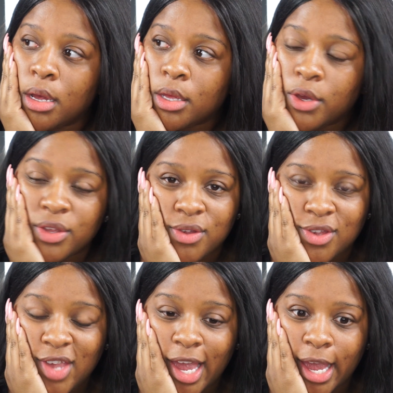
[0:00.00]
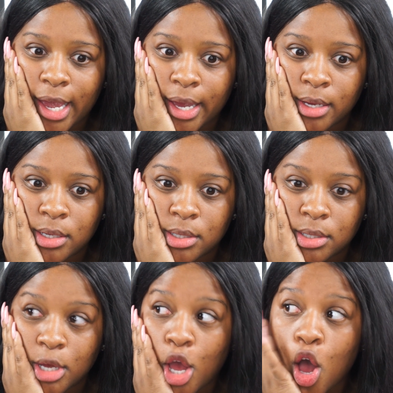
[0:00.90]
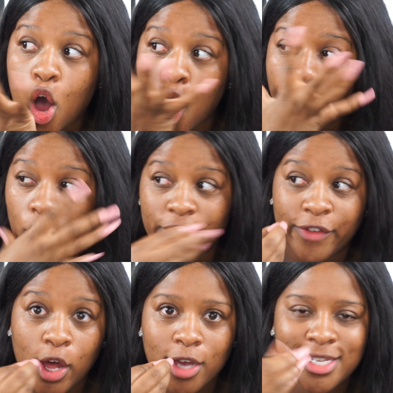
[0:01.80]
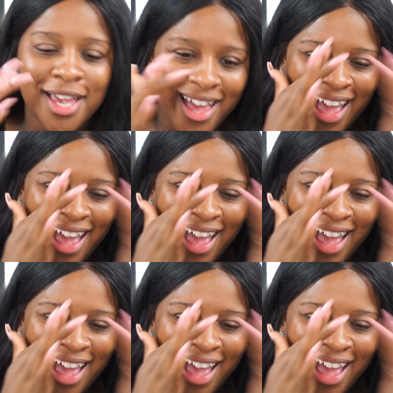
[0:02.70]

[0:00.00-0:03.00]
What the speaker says: You can see all the flaws.